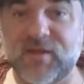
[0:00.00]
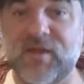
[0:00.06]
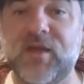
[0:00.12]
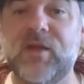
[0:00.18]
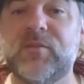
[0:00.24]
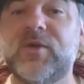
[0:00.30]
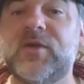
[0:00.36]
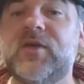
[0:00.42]

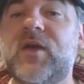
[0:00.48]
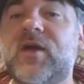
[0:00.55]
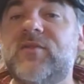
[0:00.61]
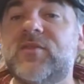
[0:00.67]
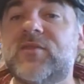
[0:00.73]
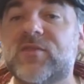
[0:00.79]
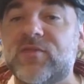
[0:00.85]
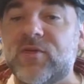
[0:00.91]
And what you have
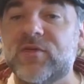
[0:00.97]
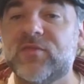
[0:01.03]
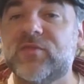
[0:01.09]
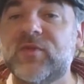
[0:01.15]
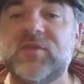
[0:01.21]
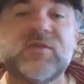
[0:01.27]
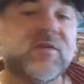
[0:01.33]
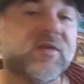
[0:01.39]
is the first
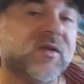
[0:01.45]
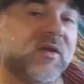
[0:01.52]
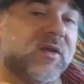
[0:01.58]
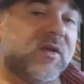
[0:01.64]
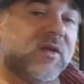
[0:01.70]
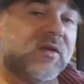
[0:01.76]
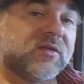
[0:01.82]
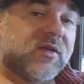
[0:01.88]
region
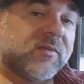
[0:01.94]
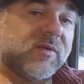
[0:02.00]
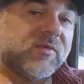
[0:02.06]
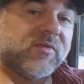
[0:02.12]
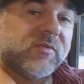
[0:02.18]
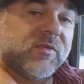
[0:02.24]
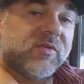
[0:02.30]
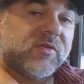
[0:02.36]
is coming
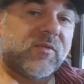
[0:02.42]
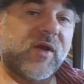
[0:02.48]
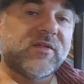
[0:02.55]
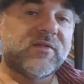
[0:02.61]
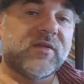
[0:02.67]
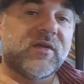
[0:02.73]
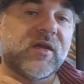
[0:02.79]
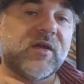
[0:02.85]
from the
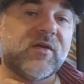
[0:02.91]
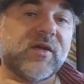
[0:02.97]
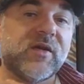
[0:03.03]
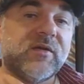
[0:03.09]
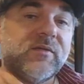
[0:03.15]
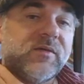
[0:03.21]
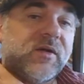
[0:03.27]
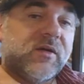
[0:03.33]
thoracic
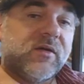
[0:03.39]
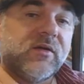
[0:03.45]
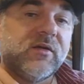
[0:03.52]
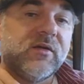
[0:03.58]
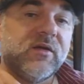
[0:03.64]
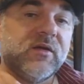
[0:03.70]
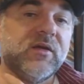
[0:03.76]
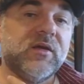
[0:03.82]
area here
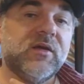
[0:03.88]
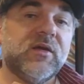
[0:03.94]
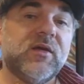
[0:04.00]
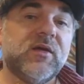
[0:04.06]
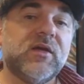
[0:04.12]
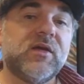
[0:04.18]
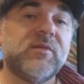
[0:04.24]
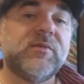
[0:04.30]

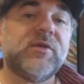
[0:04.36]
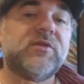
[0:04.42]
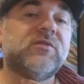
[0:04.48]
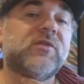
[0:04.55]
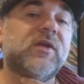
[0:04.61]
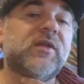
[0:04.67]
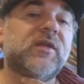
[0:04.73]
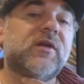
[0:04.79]
and coming
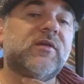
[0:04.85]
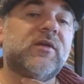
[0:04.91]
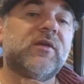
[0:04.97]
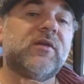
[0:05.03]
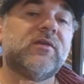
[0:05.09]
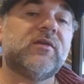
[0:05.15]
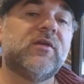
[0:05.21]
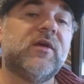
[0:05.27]
straight down
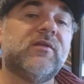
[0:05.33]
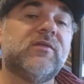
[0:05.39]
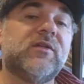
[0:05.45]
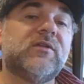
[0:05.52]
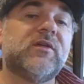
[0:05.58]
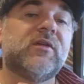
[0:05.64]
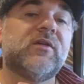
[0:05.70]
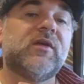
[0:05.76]
here. So you have
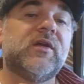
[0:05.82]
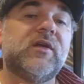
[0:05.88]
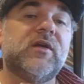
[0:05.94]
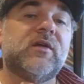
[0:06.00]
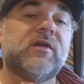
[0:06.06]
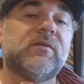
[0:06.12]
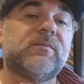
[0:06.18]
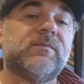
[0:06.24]
this area here.